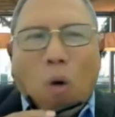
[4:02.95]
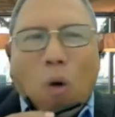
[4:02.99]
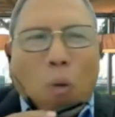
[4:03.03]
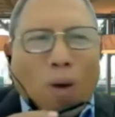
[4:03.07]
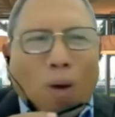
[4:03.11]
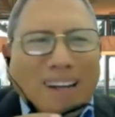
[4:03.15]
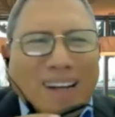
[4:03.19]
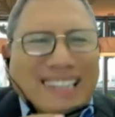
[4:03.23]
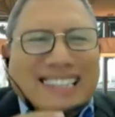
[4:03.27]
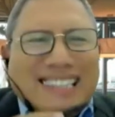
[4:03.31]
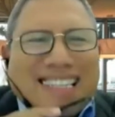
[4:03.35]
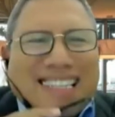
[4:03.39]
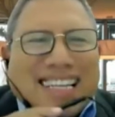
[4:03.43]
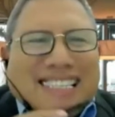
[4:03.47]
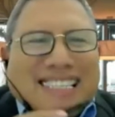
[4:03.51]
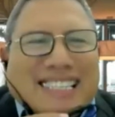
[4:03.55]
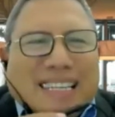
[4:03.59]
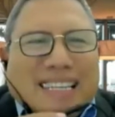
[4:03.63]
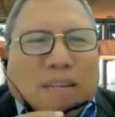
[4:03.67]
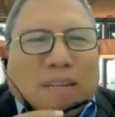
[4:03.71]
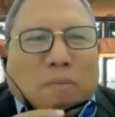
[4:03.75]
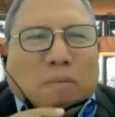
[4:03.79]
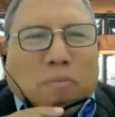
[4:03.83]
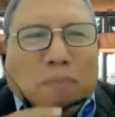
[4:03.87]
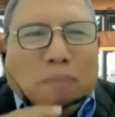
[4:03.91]
What does
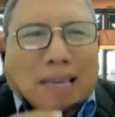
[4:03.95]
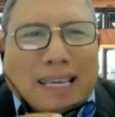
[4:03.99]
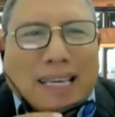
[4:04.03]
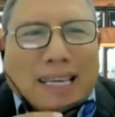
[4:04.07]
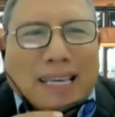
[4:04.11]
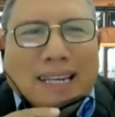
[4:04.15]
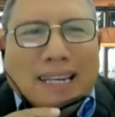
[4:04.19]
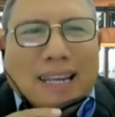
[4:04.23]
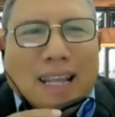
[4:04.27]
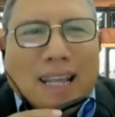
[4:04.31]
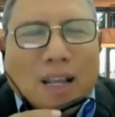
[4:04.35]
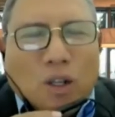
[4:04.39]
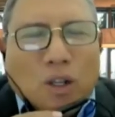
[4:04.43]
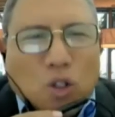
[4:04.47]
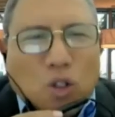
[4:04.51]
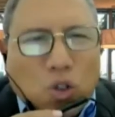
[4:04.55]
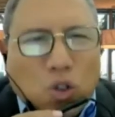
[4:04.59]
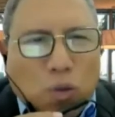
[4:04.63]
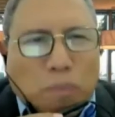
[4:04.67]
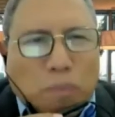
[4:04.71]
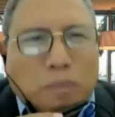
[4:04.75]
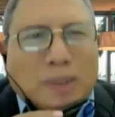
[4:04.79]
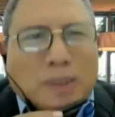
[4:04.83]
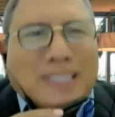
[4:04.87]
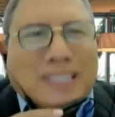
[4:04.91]
it mean
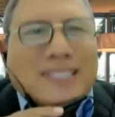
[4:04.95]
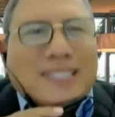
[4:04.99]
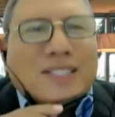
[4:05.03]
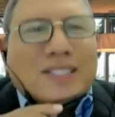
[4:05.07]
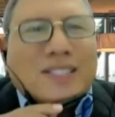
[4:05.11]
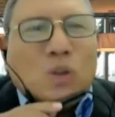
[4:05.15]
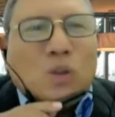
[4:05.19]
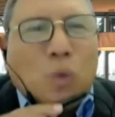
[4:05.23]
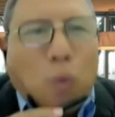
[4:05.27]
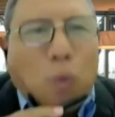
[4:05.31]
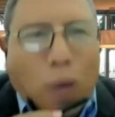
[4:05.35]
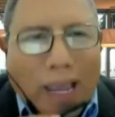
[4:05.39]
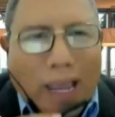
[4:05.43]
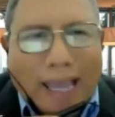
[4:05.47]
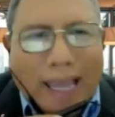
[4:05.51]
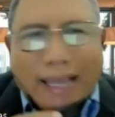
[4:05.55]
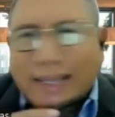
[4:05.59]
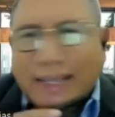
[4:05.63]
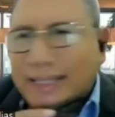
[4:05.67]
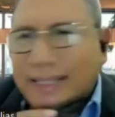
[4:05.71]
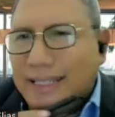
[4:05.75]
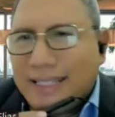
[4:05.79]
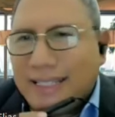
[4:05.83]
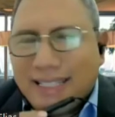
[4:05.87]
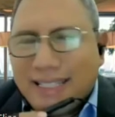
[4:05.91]
to
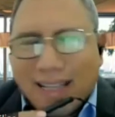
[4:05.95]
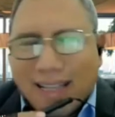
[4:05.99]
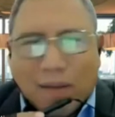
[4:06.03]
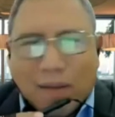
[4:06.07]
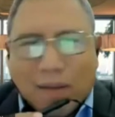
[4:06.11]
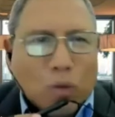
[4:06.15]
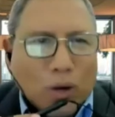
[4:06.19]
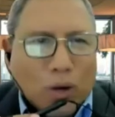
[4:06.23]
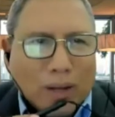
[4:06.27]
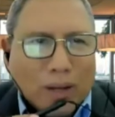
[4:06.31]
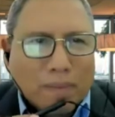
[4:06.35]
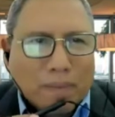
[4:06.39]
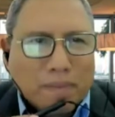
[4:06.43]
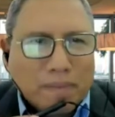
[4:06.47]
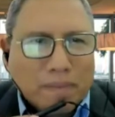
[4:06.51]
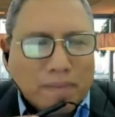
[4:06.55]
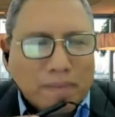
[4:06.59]
persuade someone?